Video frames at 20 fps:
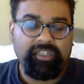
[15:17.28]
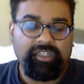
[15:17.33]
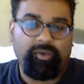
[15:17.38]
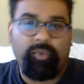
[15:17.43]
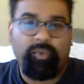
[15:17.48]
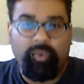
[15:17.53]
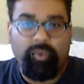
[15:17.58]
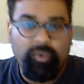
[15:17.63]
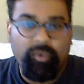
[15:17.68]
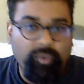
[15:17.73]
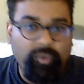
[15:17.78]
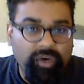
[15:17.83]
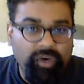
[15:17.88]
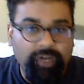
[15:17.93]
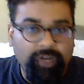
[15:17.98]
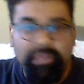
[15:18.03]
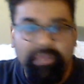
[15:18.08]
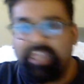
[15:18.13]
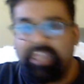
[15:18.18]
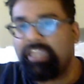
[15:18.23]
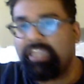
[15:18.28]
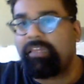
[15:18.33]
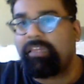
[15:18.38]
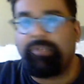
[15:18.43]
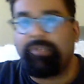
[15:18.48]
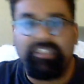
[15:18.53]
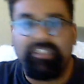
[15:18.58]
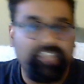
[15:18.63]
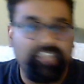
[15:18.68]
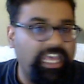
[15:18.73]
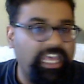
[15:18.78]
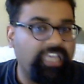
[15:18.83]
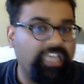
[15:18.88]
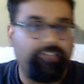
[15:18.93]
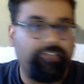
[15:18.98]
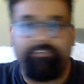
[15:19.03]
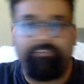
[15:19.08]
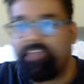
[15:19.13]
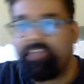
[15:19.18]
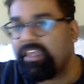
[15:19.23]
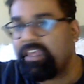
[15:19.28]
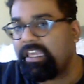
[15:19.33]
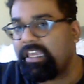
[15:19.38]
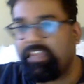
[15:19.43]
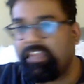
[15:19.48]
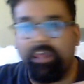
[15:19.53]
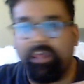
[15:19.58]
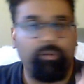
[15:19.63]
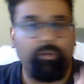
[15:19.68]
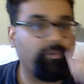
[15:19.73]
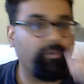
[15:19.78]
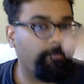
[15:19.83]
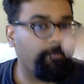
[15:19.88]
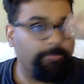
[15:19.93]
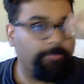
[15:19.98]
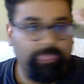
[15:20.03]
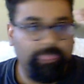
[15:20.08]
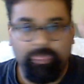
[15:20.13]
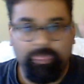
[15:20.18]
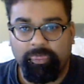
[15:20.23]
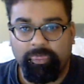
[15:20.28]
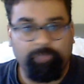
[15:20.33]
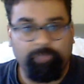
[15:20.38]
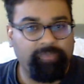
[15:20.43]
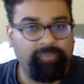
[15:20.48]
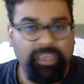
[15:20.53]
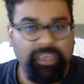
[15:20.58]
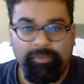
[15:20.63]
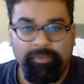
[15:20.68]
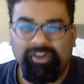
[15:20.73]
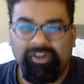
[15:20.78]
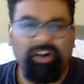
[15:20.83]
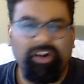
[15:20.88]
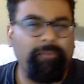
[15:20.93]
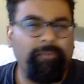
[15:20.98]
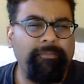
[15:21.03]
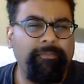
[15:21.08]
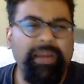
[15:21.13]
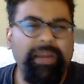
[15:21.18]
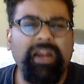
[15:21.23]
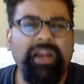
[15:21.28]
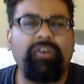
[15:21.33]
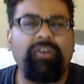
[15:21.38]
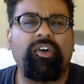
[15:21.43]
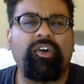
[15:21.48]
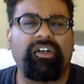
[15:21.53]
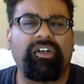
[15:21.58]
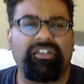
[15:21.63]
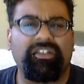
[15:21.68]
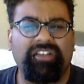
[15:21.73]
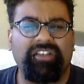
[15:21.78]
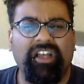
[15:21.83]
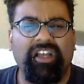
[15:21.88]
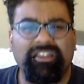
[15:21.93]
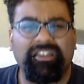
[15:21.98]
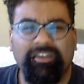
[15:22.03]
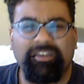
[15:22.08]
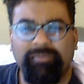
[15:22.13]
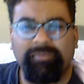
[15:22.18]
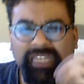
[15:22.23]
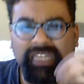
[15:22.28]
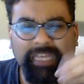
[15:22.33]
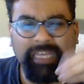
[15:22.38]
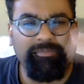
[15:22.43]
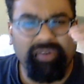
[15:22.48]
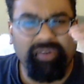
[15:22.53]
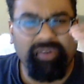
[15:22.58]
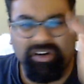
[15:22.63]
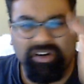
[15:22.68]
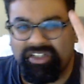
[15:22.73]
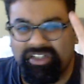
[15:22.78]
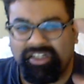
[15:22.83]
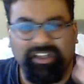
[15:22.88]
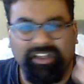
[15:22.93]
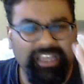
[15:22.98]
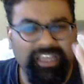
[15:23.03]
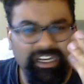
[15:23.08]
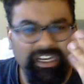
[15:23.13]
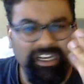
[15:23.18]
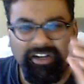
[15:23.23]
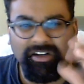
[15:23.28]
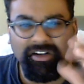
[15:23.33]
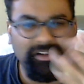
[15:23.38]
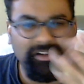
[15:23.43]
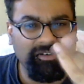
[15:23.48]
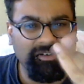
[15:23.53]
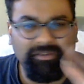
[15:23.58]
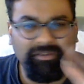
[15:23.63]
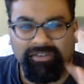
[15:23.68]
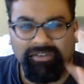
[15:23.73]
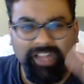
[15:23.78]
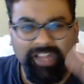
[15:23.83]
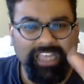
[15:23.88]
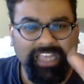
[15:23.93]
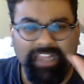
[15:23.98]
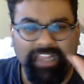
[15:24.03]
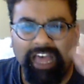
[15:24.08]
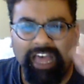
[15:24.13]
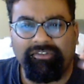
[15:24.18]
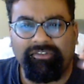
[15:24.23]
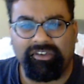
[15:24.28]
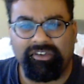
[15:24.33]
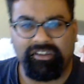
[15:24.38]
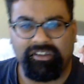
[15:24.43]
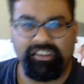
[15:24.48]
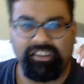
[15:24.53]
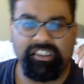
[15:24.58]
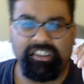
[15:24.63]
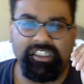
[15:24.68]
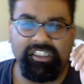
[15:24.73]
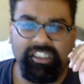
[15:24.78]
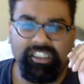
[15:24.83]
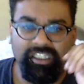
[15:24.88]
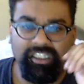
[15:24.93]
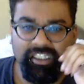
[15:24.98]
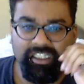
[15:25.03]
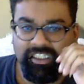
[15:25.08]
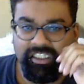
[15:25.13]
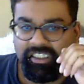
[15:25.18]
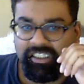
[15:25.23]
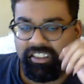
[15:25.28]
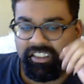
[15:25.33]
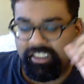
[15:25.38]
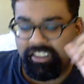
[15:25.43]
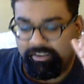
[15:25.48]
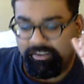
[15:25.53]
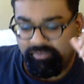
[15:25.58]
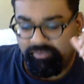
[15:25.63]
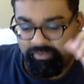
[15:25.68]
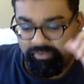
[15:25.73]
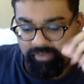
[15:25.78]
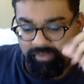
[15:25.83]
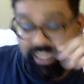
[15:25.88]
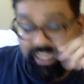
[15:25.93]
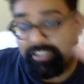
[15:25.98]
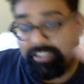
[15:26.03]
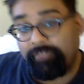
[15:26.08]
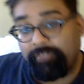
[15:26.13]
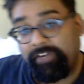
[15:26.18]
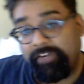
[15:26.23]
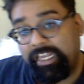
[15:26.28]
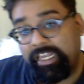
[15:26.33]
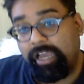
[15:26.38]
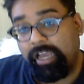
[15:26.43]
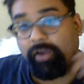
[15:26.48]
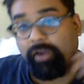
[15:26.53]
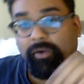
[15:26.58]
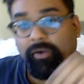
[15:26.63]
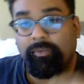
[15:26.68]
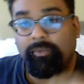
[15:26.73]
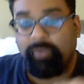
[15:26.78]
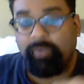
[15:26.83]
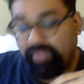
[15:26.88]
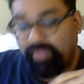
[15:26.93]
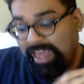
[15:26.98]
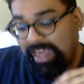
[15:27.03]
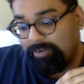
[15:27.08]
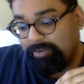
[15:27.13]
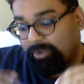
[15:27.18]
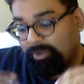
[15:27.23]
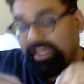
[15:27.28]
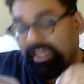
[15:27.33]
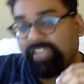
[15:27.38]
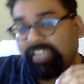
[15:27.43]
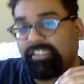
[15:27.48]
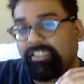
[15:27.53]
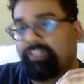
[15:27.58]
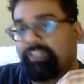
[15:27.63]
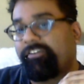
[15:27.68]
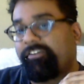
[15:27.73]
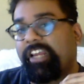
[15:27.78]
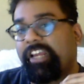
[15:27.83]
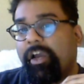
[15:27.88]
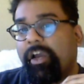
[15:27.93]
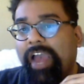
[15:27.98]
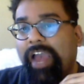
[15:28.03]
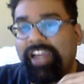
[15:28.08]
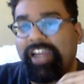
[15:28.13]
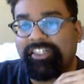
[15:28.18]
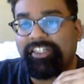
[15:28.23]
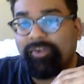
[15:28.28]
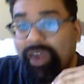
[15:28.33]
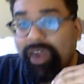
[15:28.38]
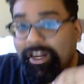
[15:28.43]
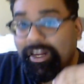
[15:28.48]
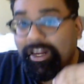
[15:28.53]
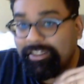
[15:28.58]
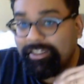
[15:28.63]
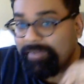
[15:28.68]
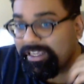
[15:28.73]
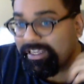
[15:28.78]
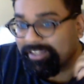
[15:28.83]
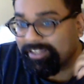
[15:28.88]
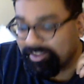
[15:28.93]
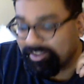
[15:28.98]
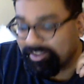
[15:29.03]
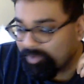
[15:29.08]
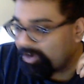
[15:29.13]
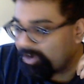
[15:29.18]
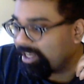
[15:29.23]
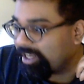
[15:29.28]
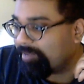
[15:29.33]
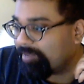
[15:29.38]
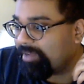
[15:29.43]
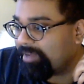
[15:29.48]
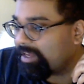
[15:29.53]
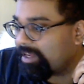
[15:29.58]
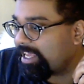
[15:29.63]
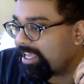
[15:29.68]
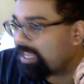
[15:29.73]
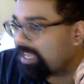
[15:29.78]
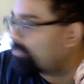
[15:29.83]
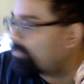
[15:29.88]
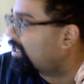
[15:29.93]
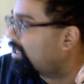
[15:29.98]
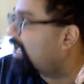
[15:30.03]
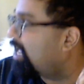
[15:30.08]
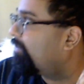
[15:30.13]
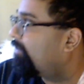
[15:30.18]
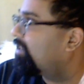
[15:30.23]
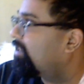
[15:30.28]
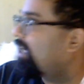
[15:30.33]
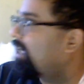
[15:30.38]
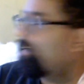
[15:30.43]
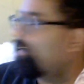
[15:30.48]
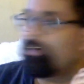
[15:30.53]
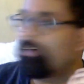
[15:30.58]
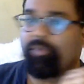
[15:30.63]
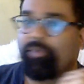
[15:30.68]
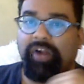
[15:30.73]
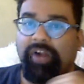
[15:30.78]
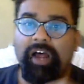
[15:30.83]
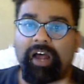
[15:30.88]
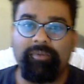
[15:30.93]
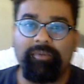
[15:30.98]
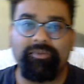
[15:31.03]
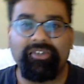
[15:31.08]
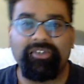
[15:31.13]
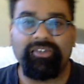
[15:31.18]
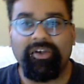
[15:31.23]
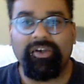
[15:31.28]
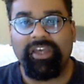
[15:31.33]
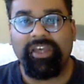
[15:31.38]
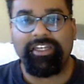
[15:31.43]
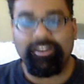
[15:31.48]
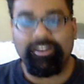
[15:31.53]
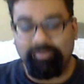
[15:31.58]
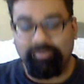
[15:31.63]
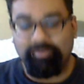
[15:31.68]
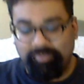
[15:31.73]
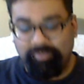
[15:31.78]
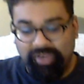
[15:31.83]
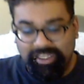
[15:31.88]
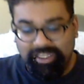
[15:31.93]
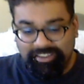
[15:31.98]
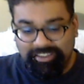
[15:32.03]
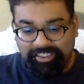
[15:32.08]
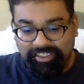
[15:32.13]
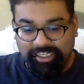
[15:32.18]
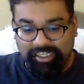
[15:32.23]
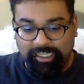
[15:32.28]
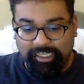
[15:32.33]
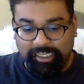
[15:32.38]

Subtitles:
We're making the mistake of thinking that people are mirrors on some deep personal inner level. That's the video that relates to the video I actually wanted to make this morning, but I kept on having technical problems, so I didn't. But